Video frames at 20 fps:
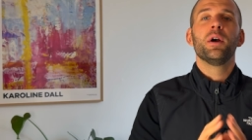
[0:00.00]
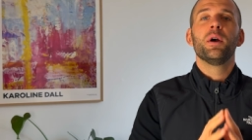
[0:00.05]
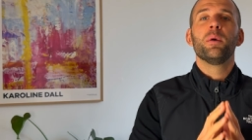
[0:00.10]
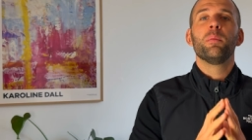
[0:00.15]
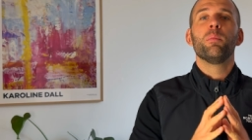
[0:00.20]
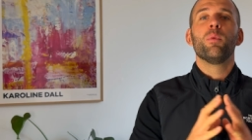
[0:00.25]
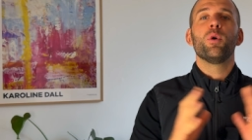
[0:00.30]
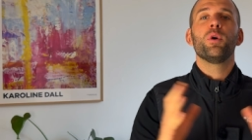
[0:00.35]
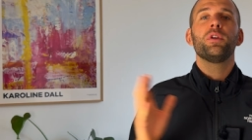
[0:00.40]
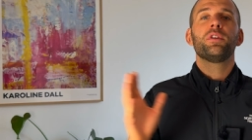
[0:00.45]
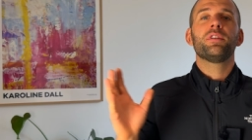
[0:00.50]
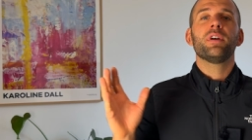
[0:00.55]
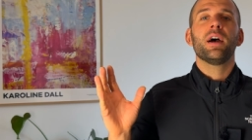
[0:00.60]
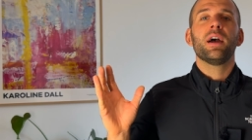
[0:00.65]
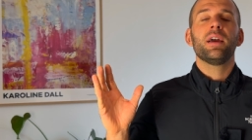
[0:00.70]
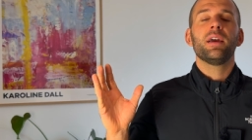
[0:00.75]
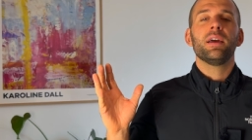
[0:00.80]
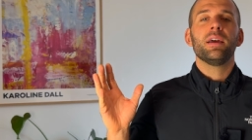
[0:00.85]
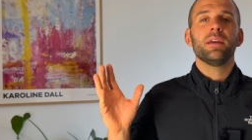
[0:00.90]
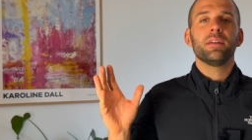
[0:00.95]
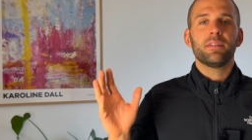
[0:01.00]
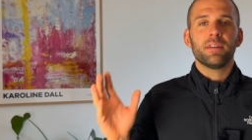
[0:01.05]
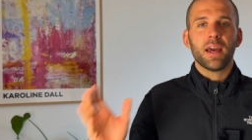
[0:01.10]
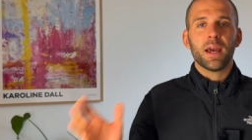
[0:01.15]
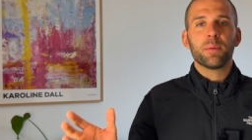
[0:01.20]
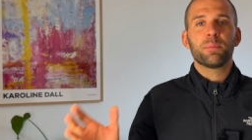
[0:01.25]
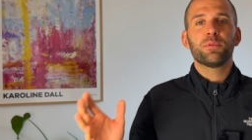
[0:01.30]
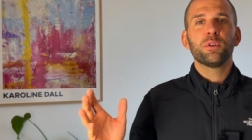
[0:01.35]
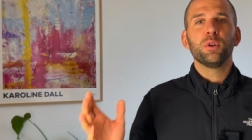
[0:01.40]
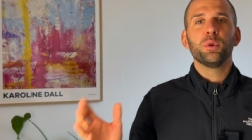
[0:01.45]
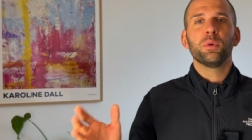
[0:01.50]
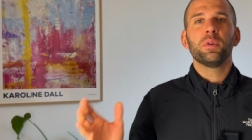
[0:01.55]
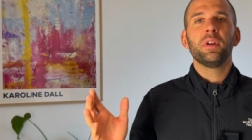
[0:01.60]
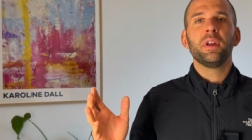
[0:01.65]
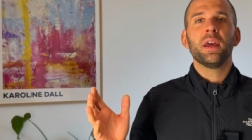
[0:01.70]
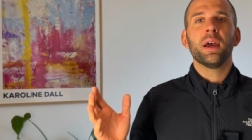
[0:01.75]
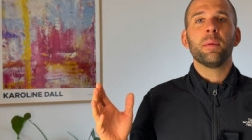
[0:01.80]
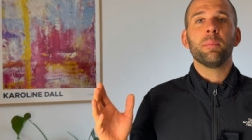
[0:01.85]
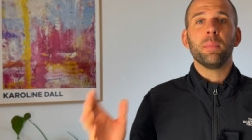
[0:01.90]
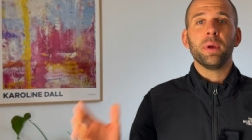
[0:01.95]
Muay Thai is
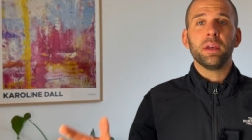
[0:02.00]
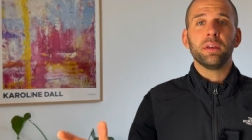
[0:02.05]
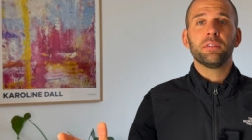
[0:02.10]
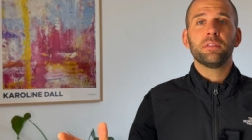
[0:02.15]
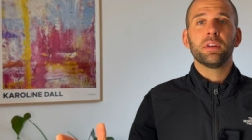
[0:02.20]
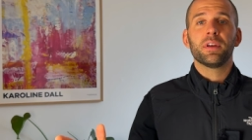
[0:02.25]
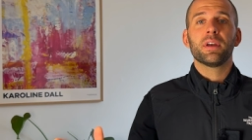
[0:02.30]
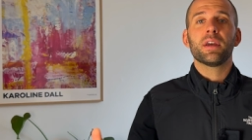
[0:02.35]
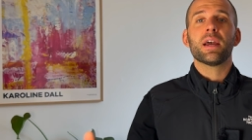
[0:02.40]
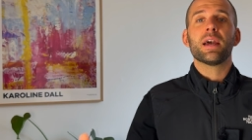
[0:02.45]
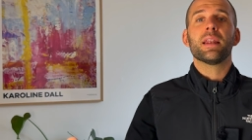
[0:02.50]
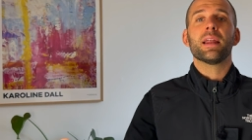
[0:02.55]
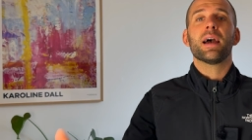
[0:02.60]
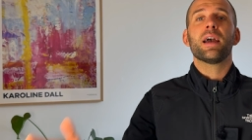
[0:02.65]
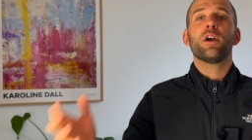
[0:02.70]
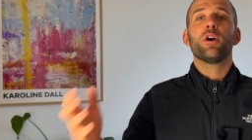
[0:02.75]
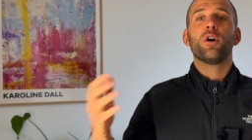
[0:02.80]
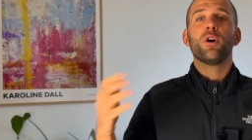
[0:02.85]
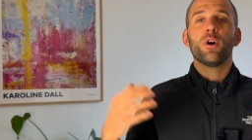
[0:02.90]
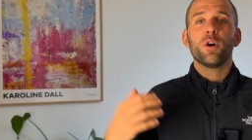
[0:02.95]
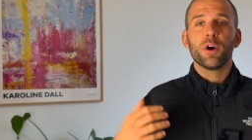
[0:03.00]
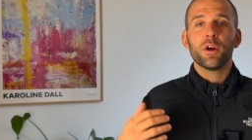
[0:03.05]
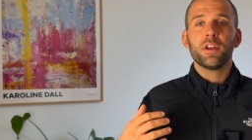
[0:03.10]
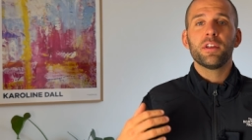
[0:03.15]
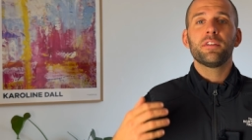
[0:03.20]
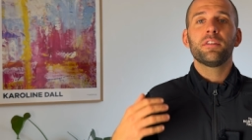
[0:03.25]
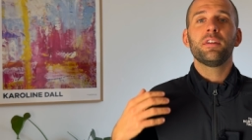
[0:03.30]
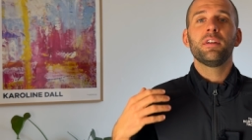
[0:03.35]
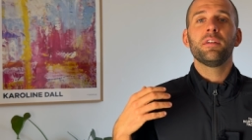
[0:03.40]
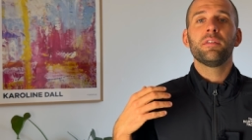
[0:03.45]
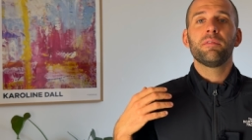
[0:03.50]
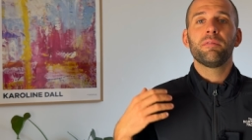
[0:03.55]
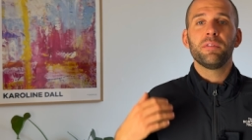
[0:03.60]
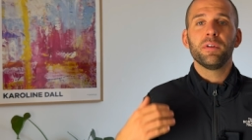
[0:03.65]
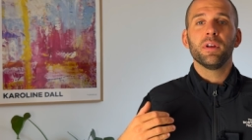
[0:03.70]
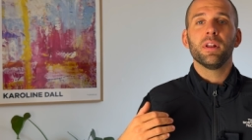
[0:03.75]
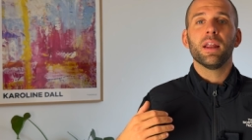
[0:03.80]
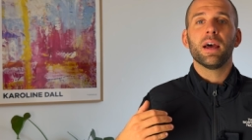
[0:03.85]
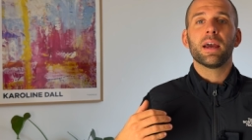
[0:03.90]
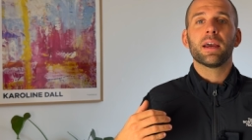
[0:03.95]
absolutely amazing, and I honestly
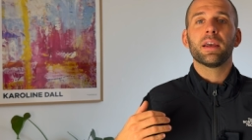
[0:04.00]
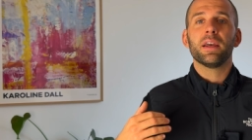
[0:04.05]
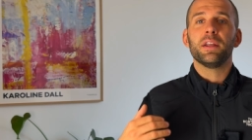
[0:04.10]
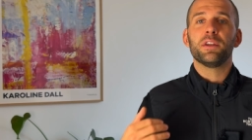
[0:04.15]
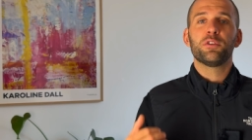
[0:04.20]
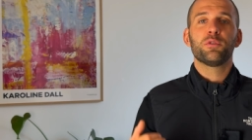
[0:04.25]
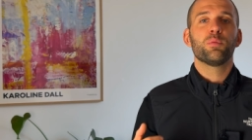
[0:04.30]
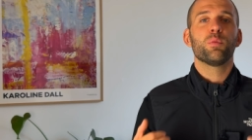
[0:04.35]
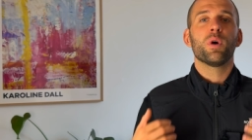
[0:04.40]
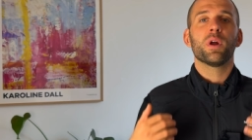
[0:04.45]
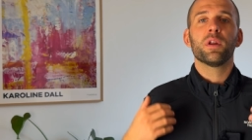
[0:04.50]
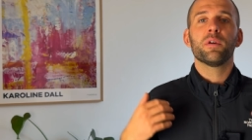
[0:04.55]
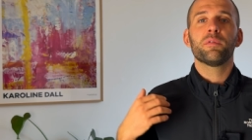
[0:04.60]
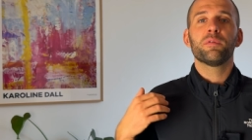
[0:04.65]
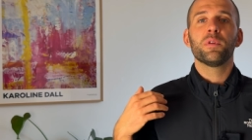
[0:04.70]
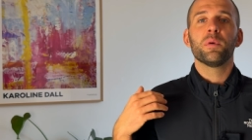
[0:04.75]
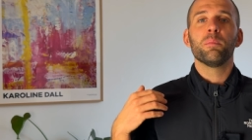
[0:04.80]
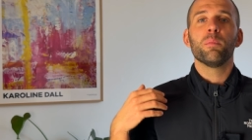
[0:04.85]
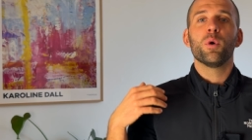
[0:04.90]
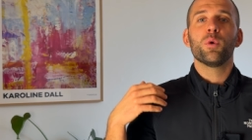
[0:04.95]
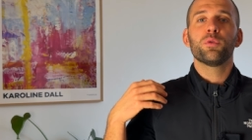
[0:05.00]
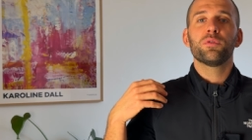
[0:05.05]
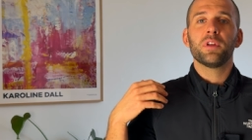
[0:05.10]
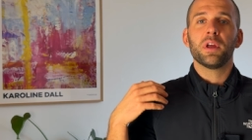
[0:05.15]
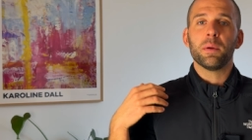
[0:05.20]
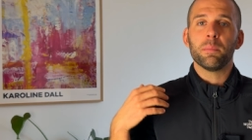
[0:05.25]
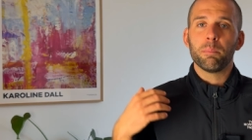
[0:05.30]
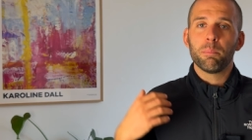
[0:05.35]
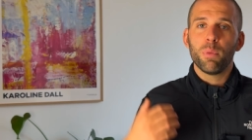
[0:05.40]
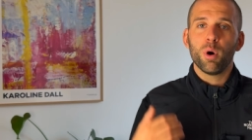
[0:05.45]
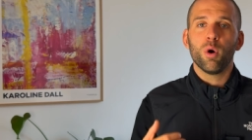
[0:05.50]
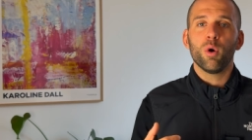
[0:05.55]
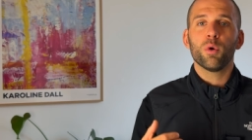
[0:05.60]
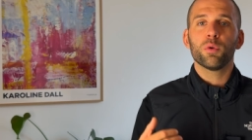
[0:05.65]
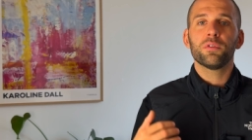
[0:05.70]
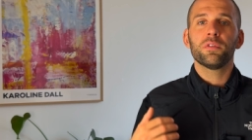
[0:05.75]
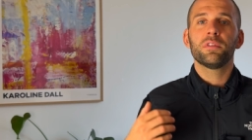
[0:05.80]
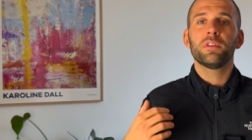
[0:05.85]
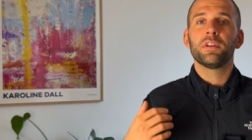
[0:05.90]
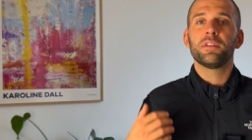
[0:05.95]
feel like it's one of the most
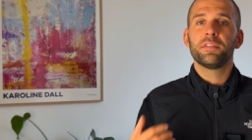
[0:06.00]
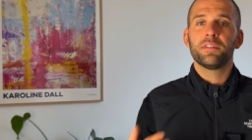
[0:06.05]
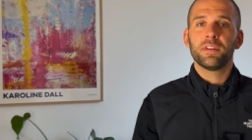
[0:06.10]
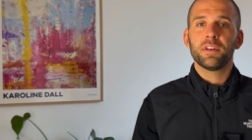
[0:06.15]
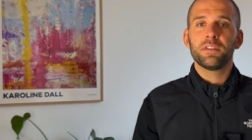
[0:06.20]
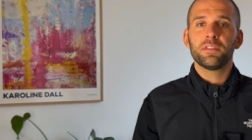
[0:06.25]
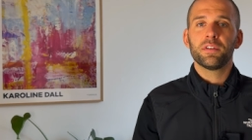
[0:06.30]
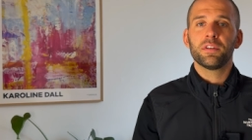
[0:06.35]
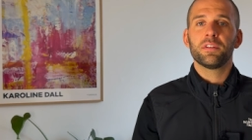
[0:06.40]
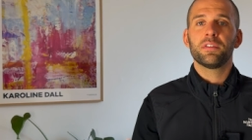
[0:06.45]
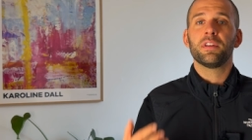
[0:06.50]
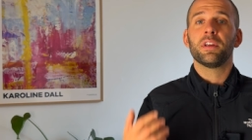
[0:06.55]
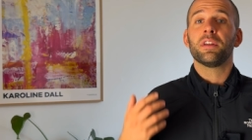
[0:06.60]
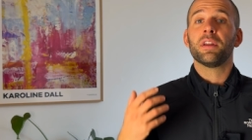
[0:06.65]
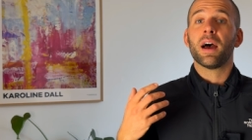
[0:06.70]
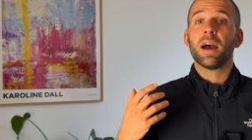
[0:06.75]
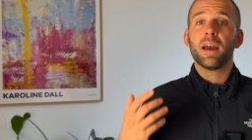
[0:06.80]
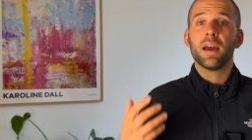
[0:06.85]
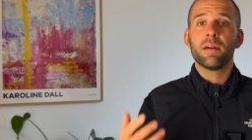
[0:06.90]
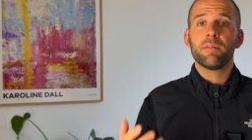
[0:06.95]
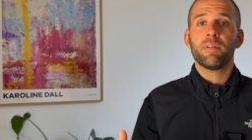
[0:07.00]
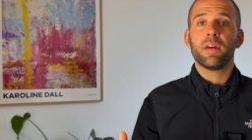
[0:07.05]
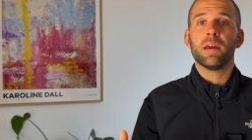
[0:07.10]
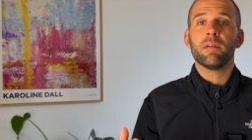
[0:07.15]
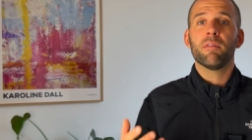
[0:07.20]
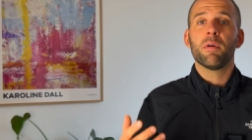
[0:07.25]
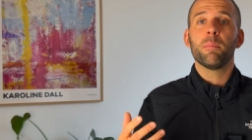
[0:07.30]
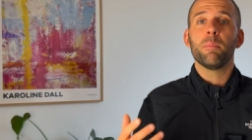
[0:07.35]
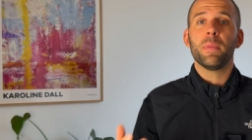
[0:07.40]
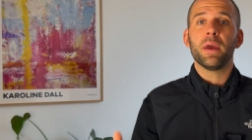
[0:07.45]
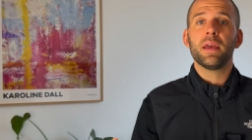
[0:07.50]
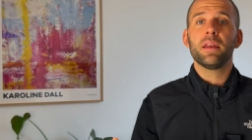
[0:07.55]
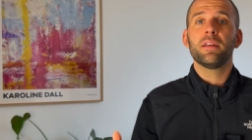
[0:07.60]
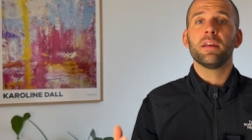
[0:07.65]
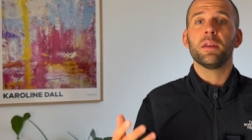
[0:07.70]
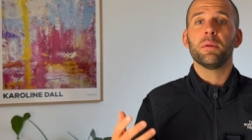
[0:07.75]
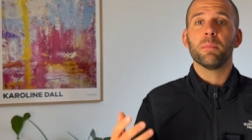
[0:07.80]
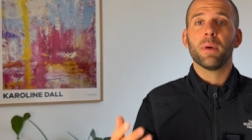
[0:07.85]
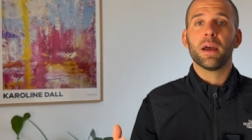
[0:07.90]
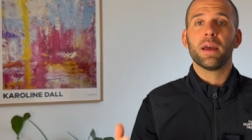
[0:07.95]
important decisions that I have ever made
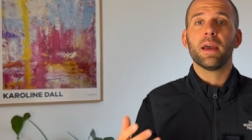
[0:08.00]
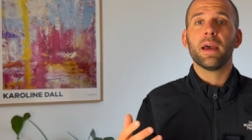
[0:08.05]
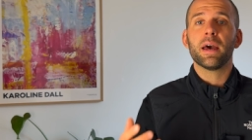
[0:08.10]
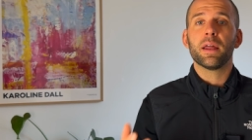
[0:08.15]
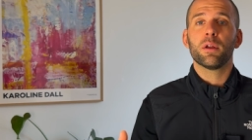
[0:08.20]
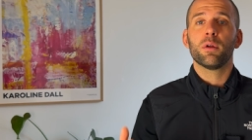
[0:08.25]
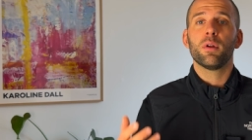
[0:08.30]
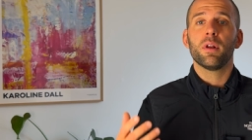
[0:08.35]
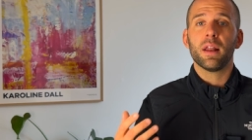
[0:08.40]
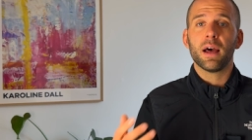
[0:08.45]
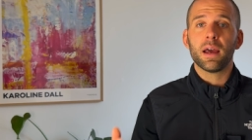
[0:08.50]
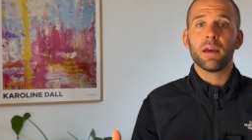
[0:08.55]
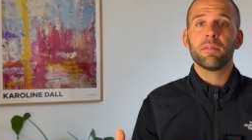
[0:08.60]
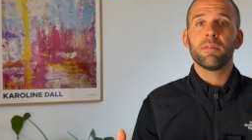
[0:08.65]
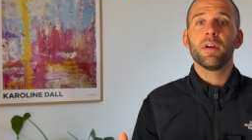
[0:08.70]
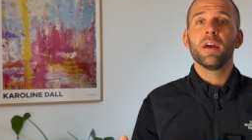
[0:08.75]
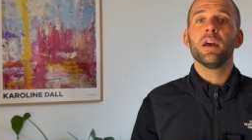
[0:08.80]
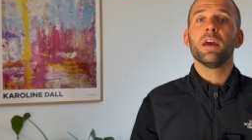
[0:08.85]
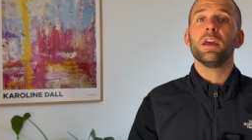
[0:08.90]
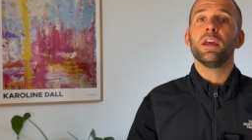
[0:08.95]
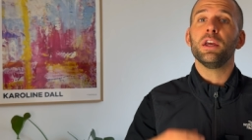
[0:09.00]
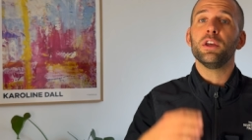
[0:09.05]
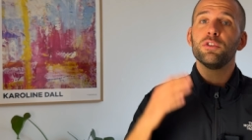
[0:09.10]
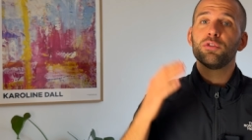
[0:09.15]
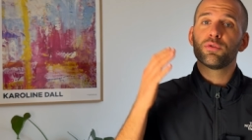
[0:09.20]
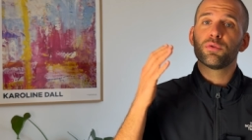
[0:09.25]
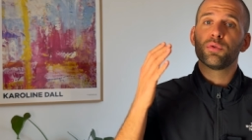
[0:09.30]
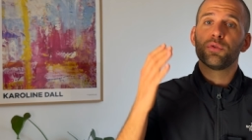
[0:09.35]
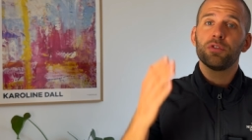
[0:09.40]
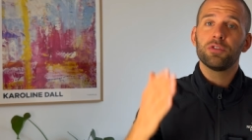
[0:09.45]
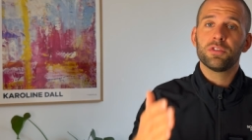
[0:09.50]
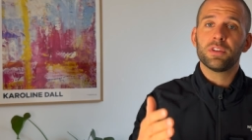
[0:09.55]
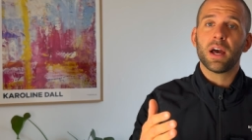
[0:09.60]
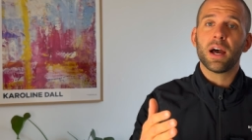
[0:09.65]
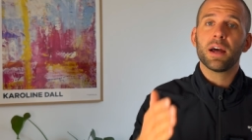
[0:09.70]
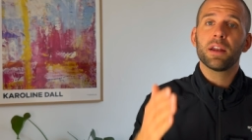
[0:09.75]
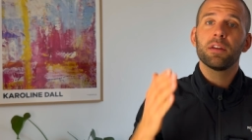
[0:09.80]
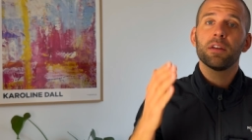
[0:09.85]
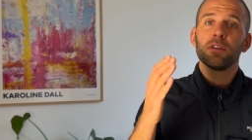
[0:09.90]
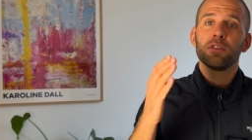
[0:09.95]
in my adult life, is to
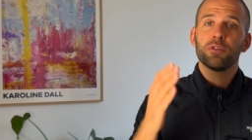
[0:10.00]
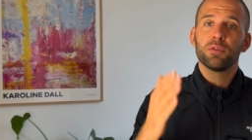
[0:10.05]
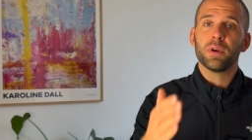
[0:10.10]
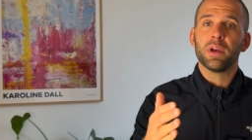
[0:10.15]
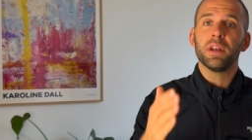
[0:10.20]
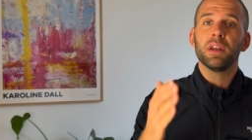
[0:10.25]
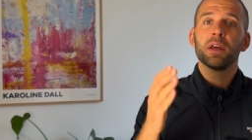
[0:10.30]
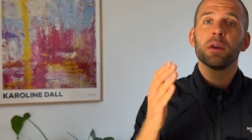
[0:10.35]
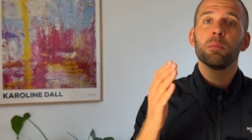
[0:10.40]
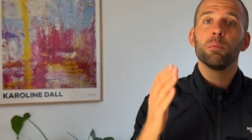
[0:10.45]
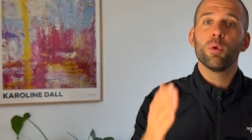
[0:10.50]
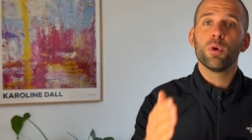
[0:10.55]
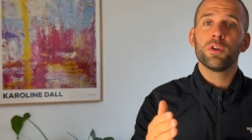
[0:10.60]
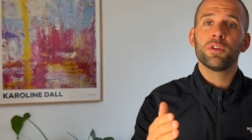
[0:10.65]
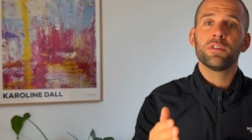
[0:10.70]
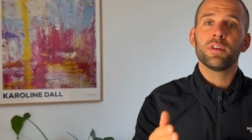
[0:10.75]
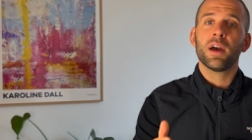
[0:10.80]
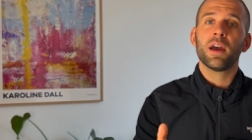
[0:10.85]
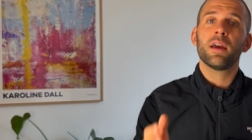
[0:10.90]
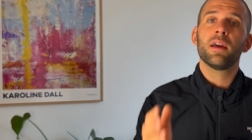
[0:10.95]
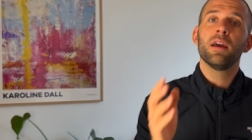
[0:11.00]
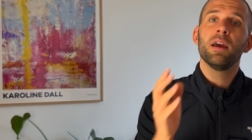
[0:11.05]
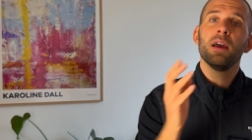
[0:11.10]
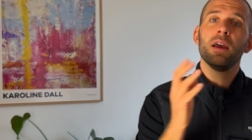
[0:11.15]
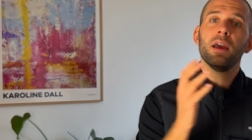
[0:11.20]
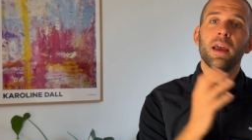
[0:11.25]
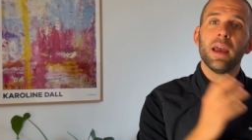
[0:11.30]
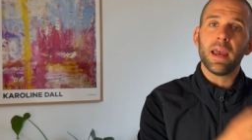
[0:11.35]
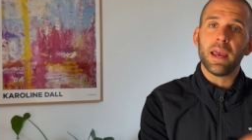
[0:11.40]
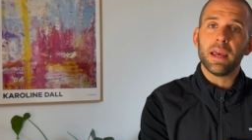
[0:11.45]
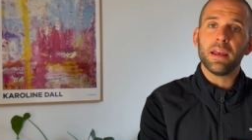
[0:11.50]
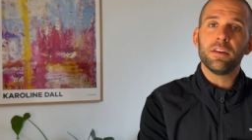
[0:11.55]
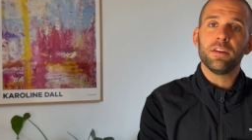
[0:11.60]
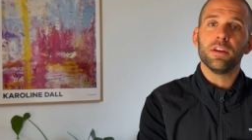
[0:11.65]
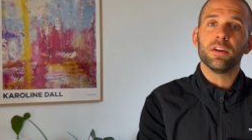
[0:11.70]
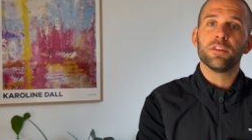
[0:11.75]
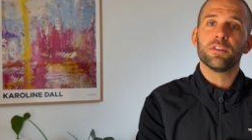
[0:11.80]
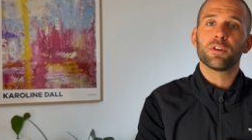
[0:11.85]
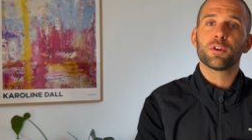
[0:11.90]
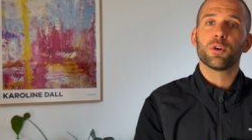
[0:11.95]
start training Muay Thai 8
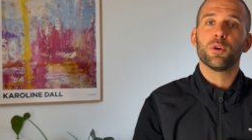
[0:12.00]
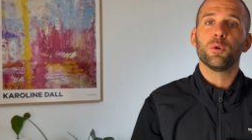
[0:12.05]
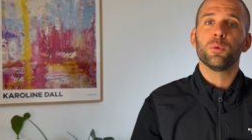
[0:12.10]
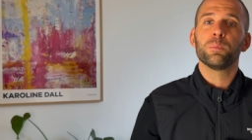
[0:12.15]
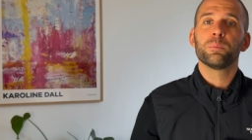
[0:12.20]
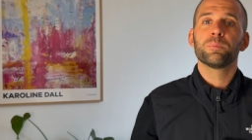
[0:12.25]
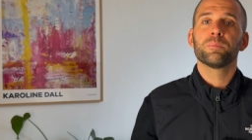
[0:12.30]
years ago.